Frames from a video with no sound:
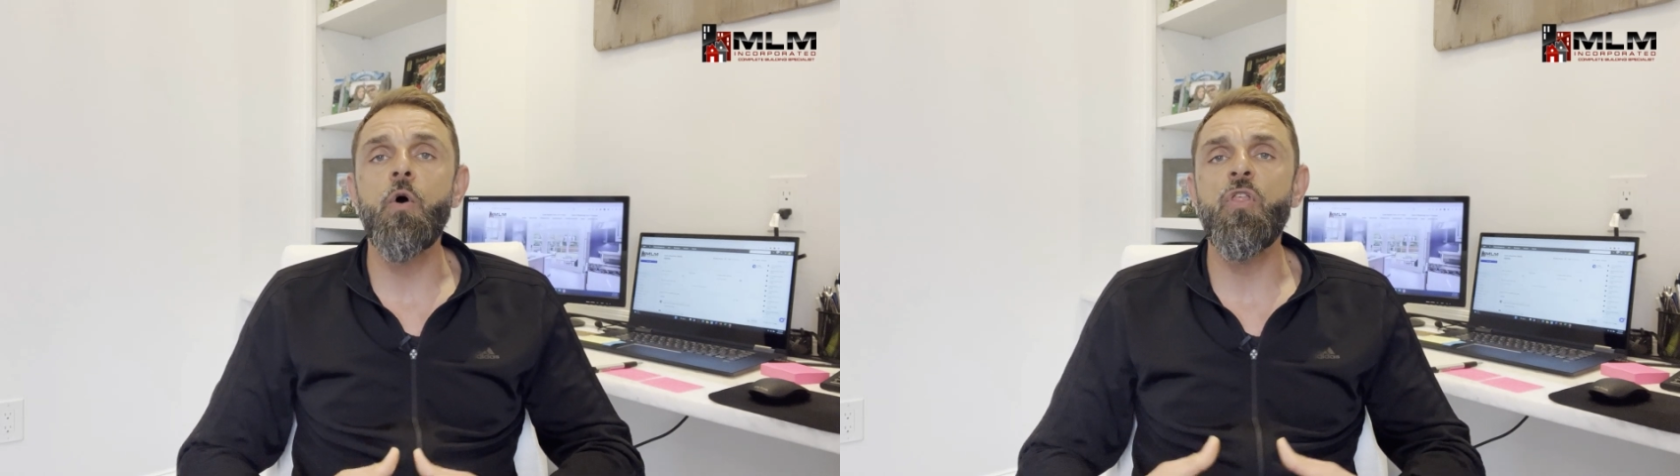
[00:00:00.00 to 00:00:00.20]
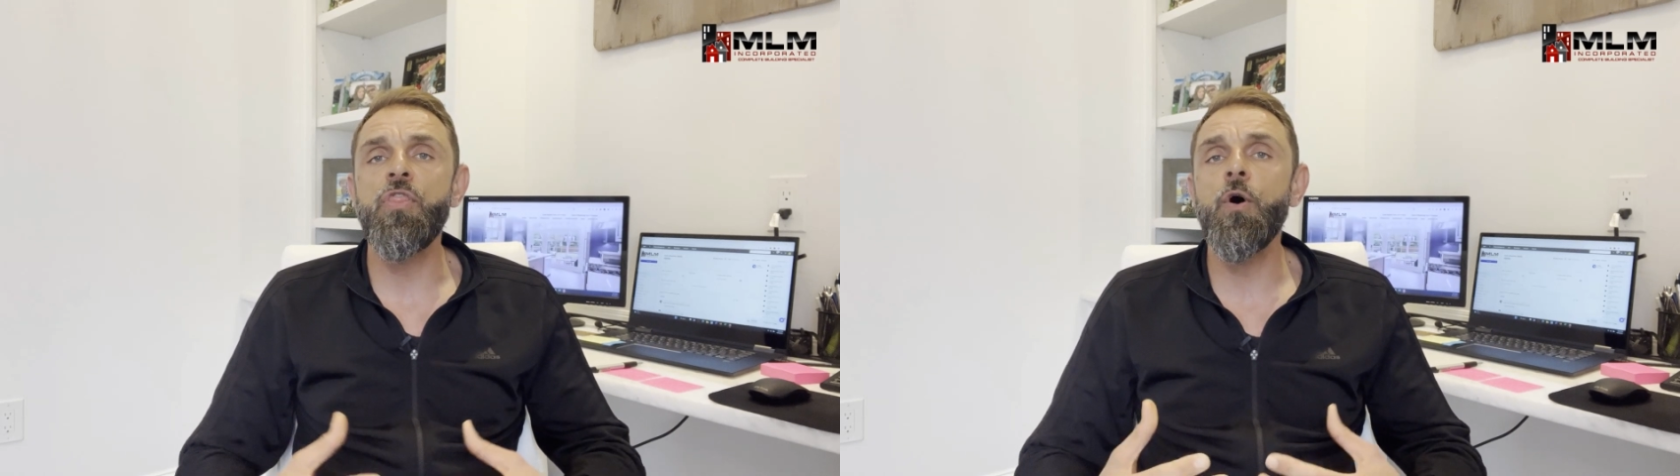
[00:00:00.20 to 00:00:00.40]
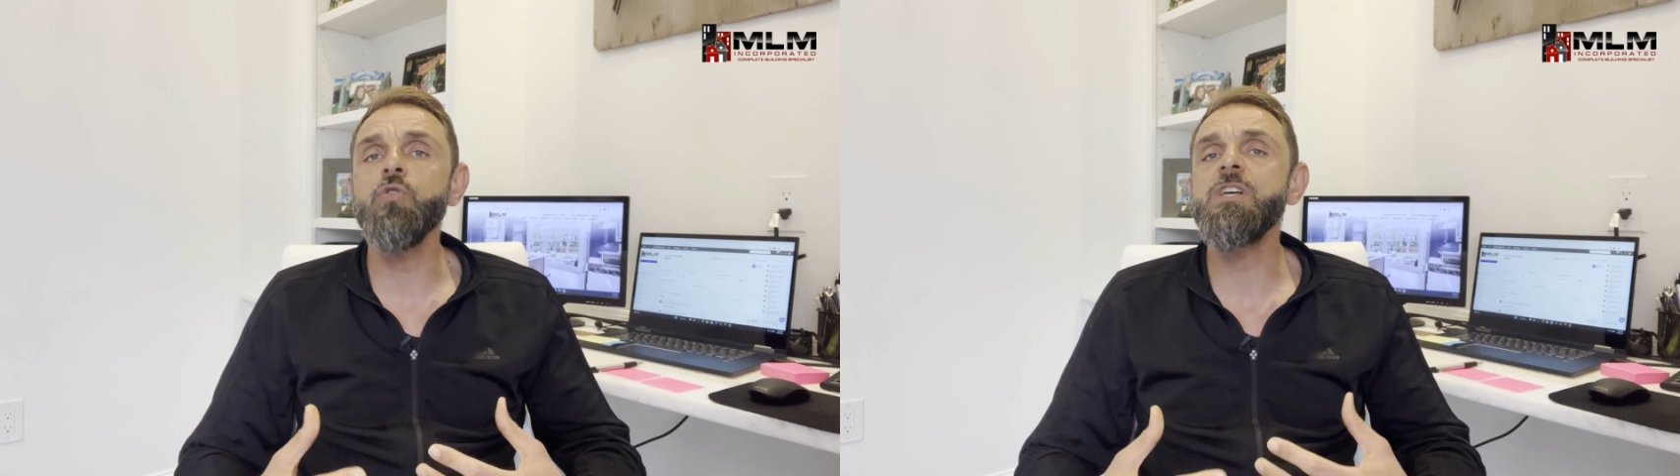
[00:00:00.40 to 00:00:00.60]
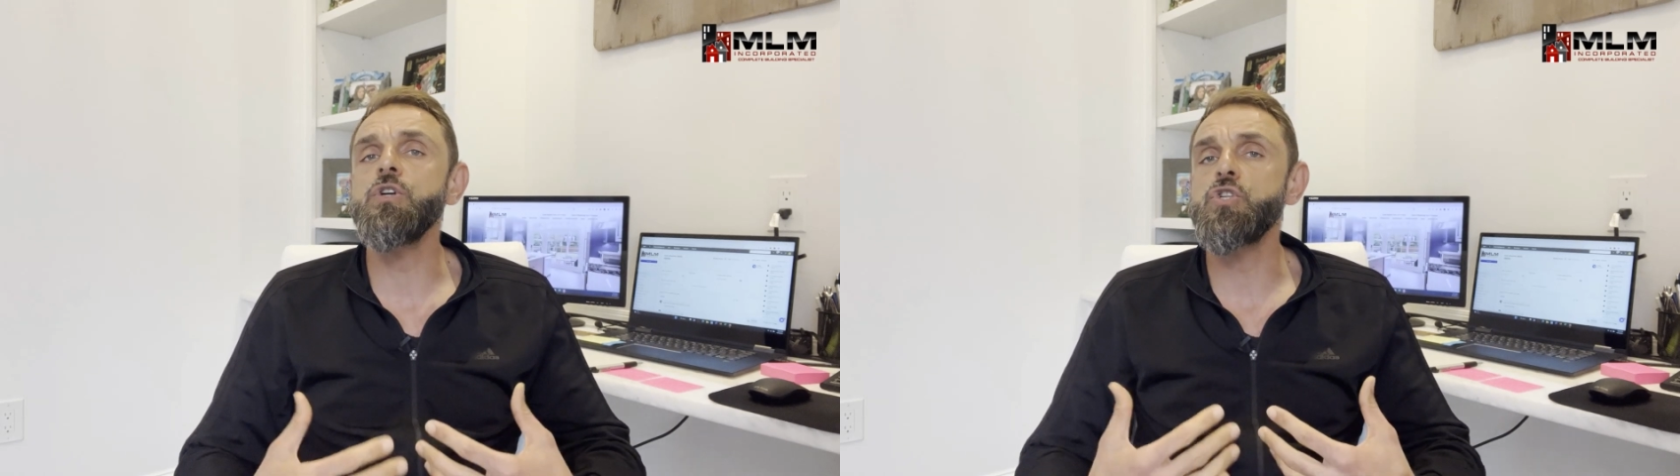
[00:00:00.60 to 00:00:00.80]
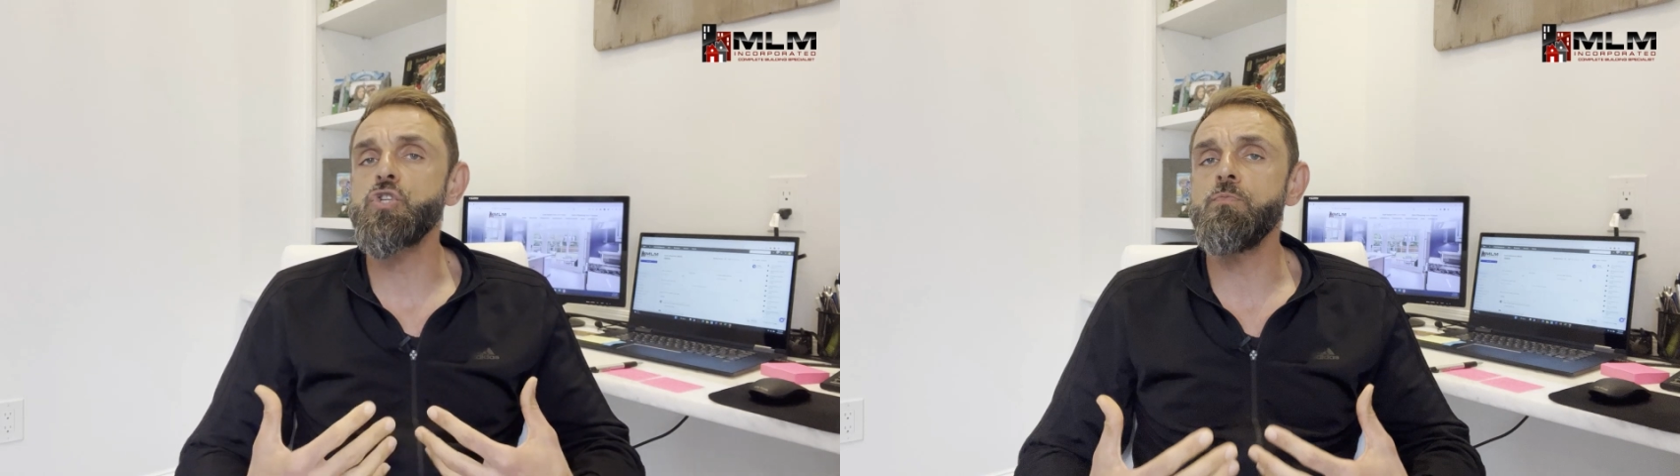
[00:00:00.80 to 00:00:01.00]
Those
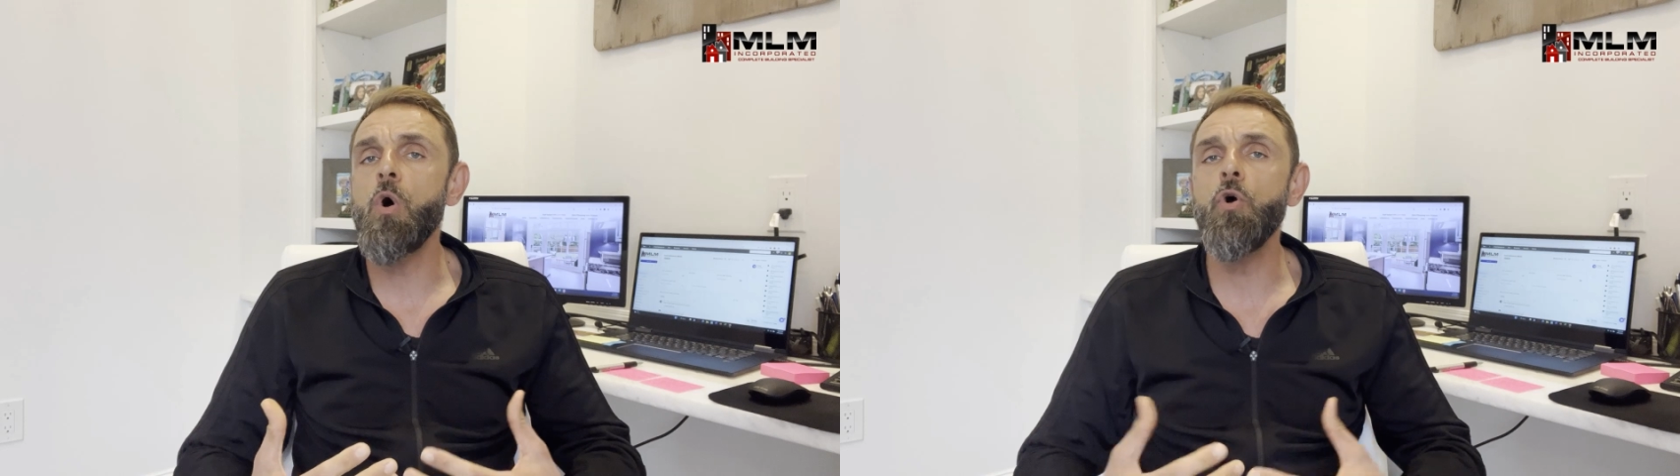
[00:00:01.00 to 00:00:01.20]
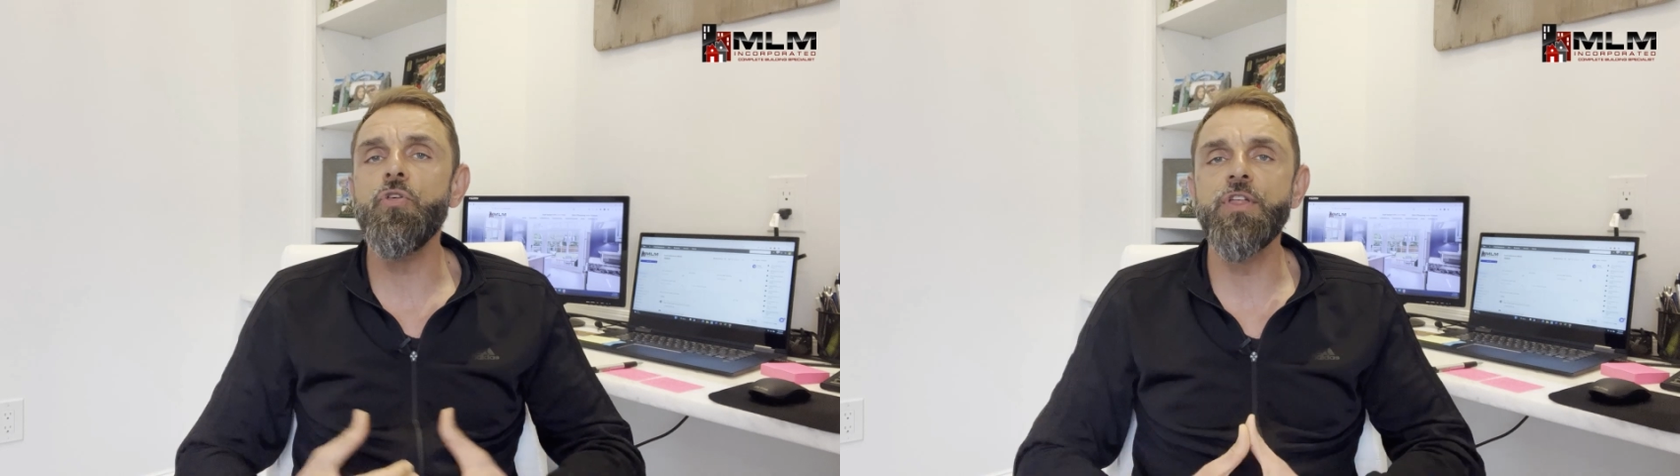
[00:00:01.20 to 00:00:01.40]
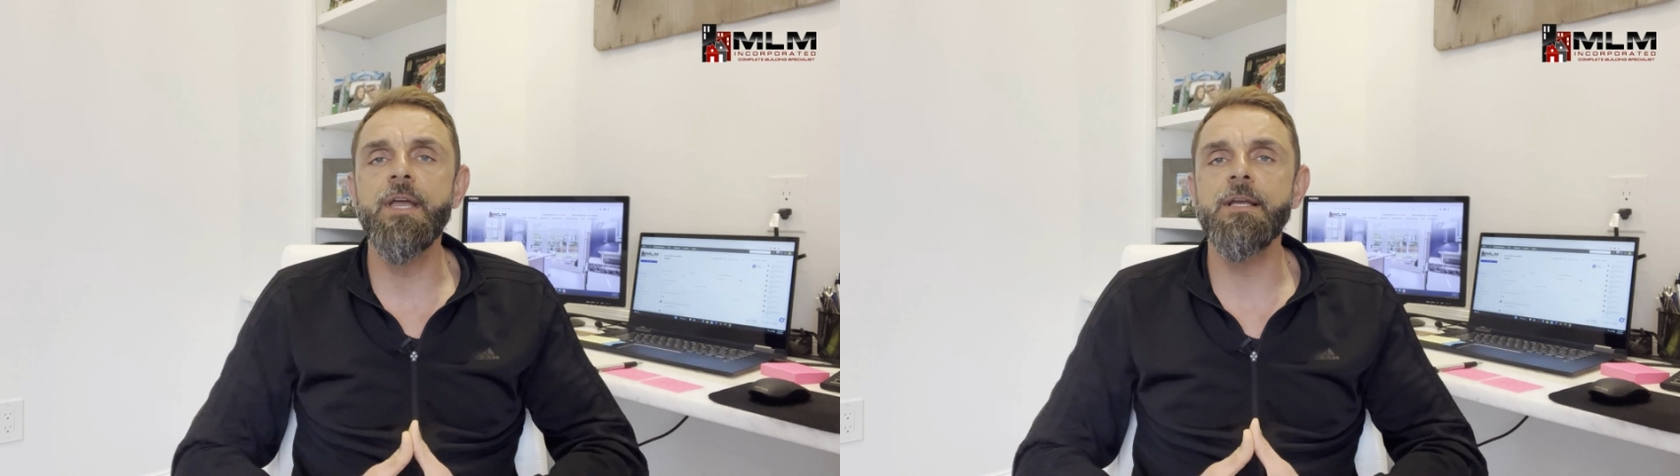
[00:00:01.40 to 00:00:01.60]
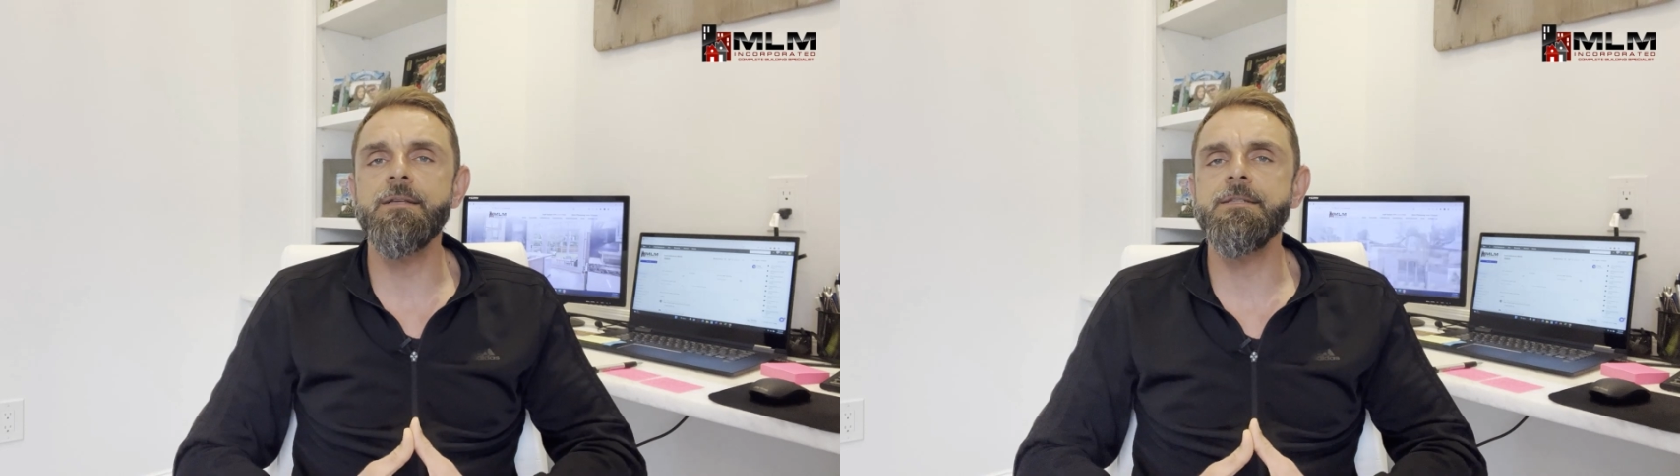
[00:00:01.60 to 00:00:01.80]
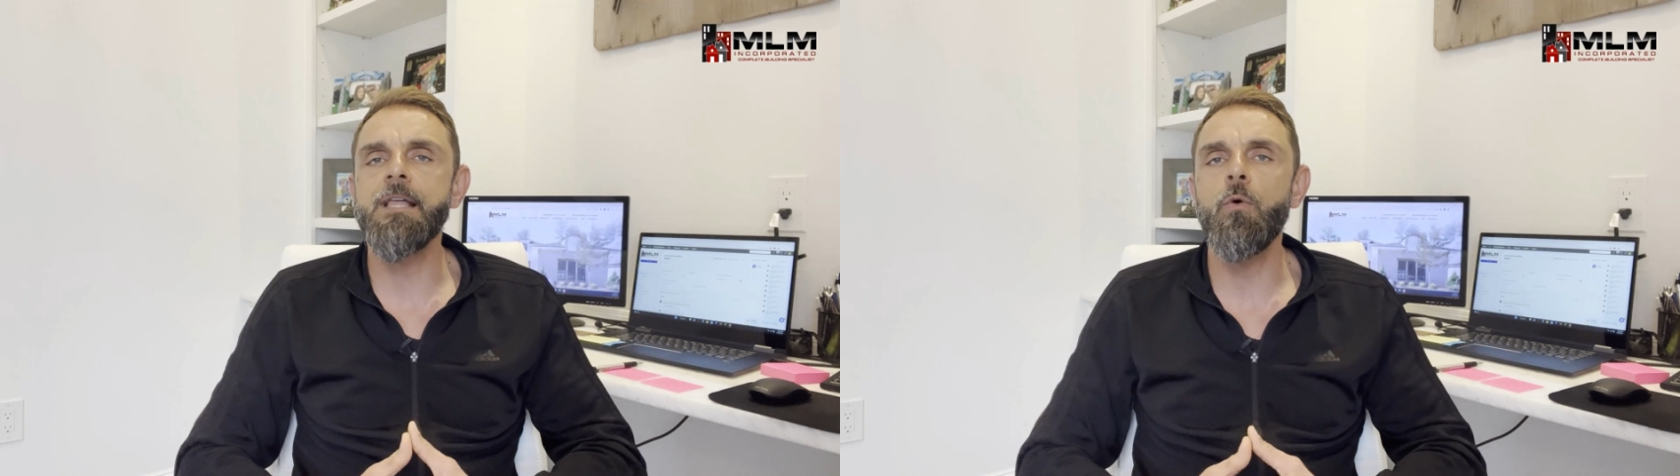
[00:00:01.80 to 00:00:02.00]
are small
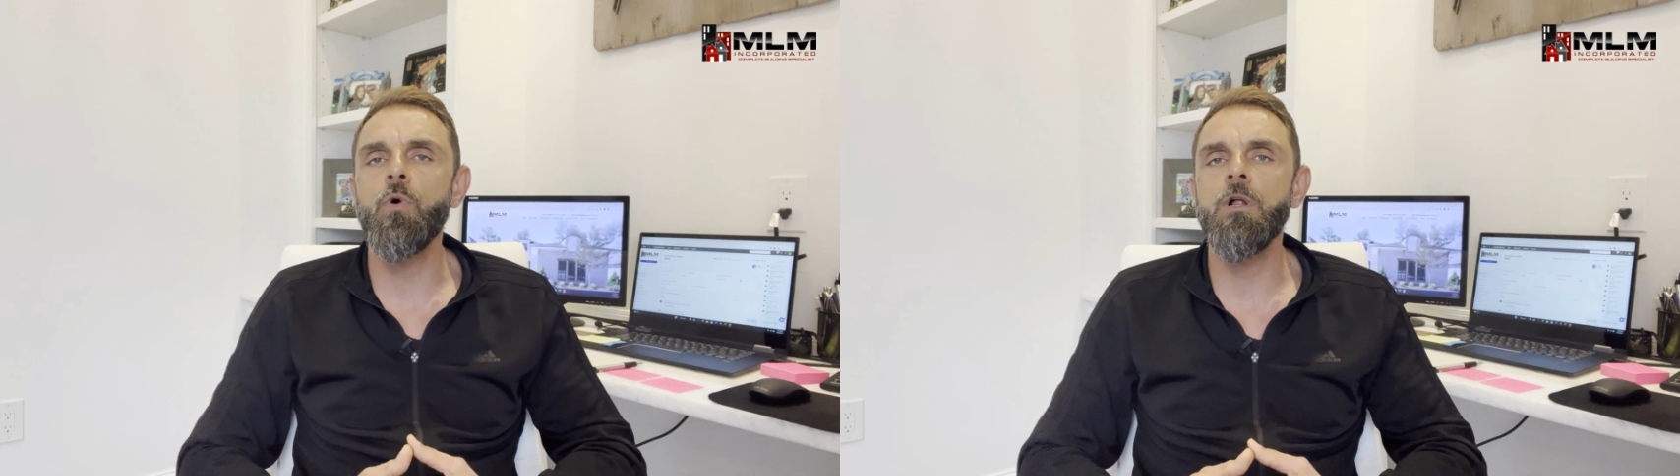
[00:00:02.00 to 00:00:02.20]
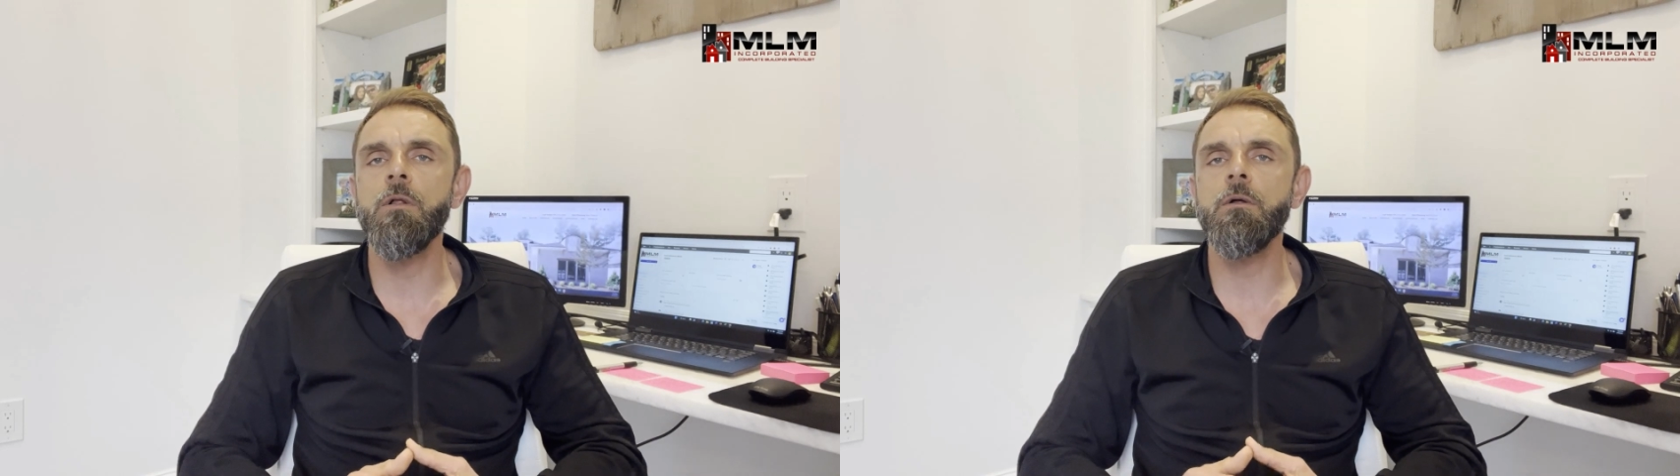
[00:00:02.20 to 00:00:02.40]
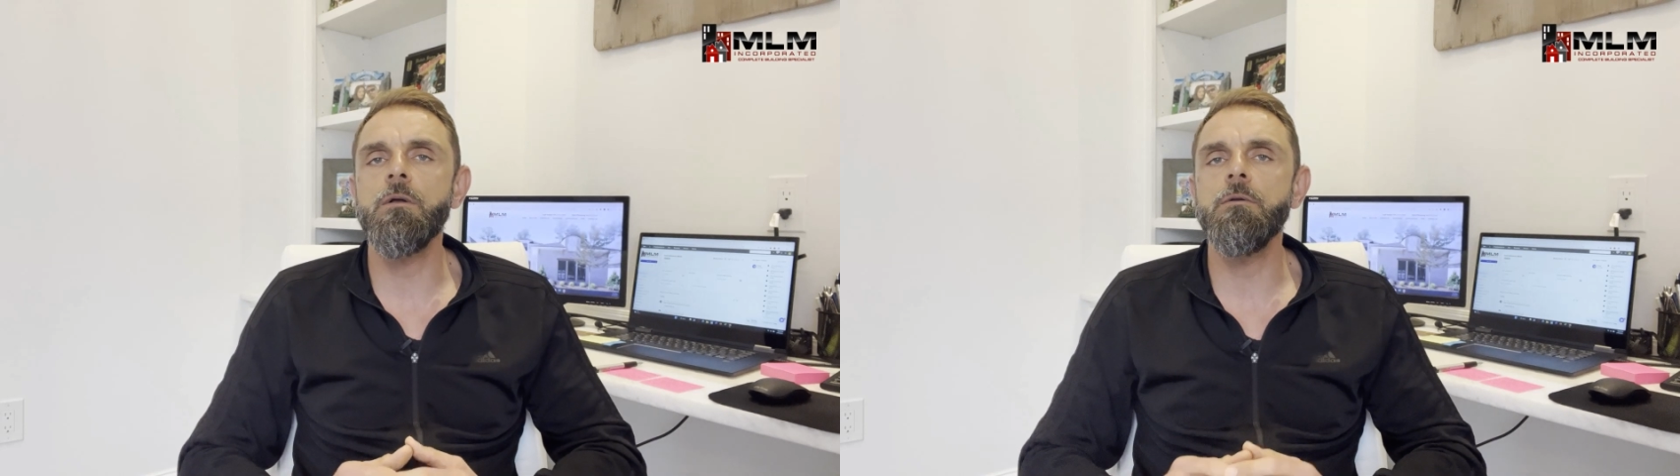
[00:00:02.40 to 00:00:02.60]
things that will